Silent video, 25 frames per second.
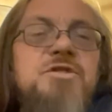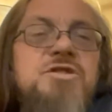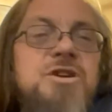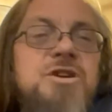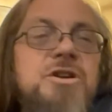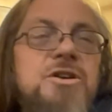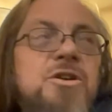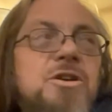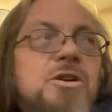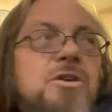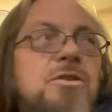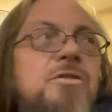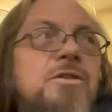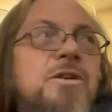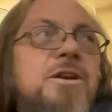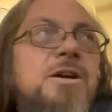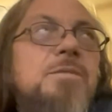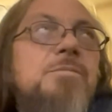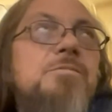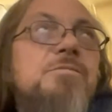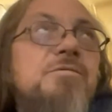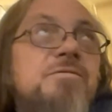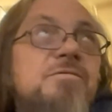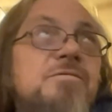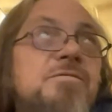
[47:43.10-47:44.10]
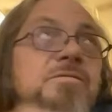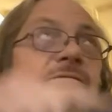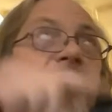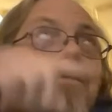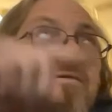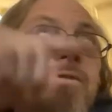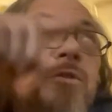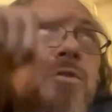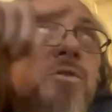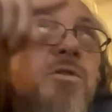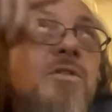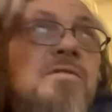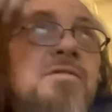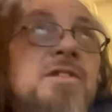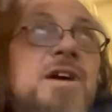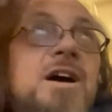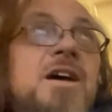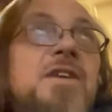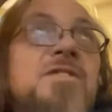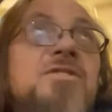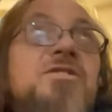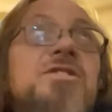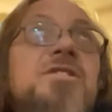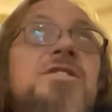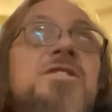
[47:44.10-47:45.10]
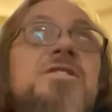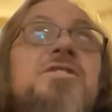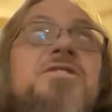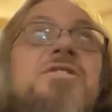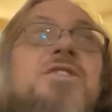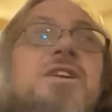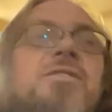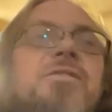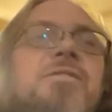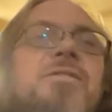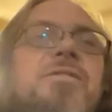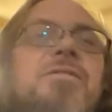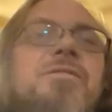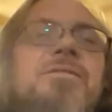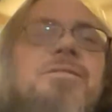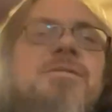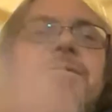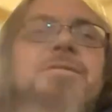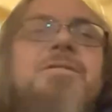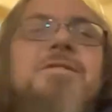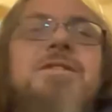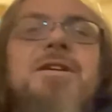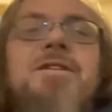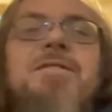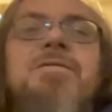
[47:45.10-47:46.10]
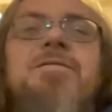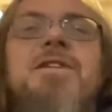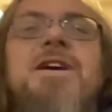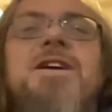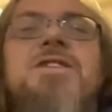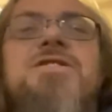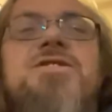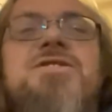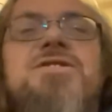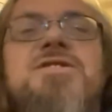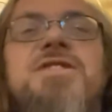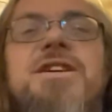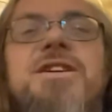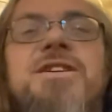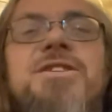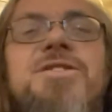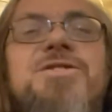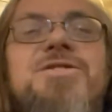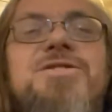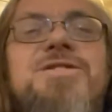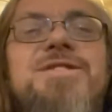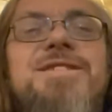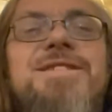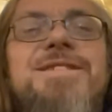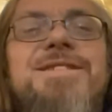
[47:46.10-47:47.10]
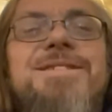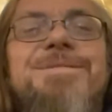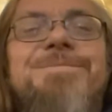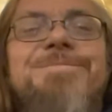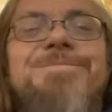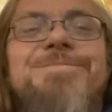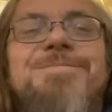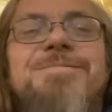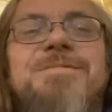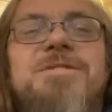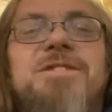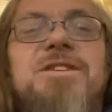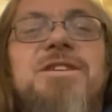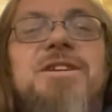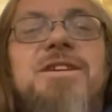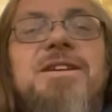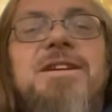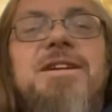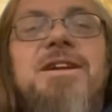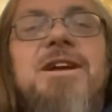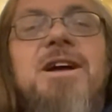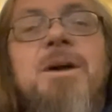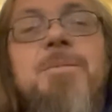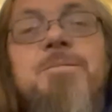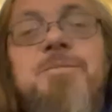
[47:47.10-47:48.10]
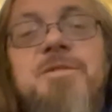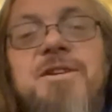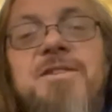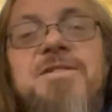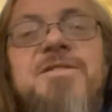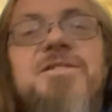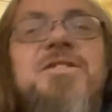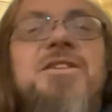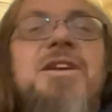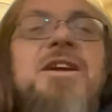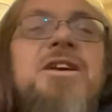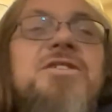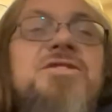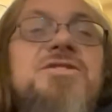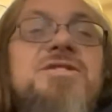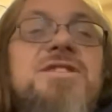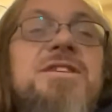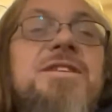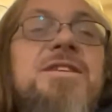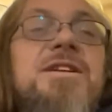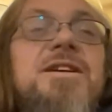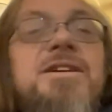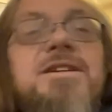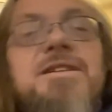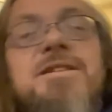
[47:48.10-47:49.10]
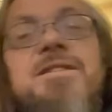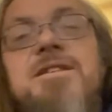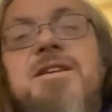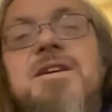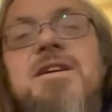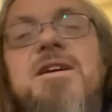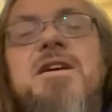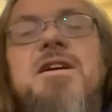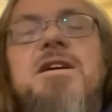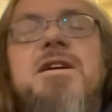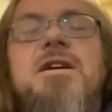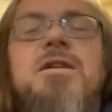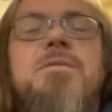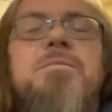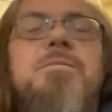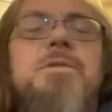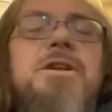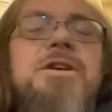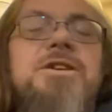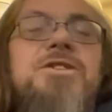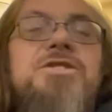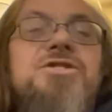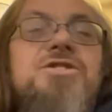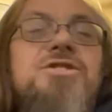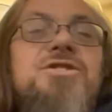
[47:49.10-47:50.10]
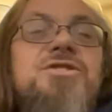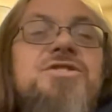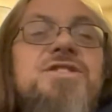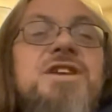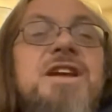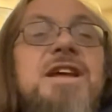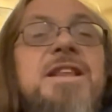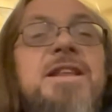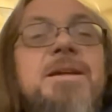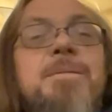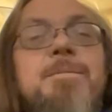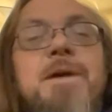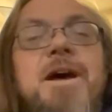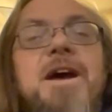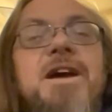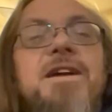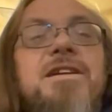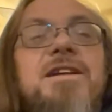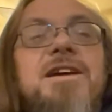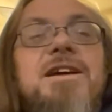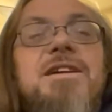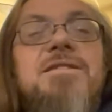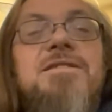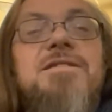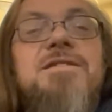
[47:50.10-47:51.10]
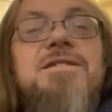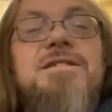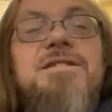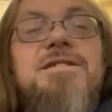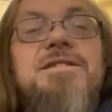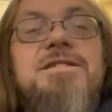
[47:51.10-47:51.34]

So you're going up 4, 5, 6, 7 flights of stairs, up the stairs in the bleachers, and then back down.